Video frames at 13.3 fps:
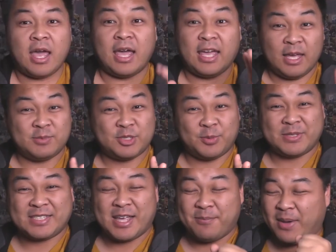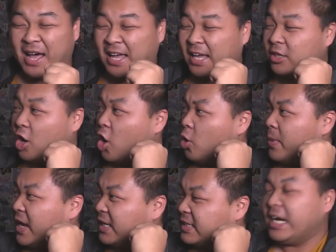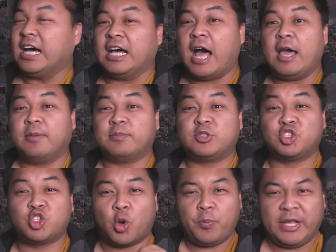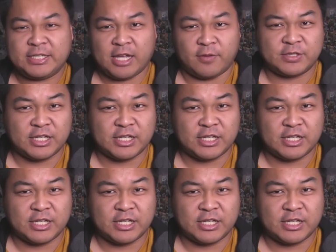Hey, I'm SupaSenpai, and oh my god, I am so pissed off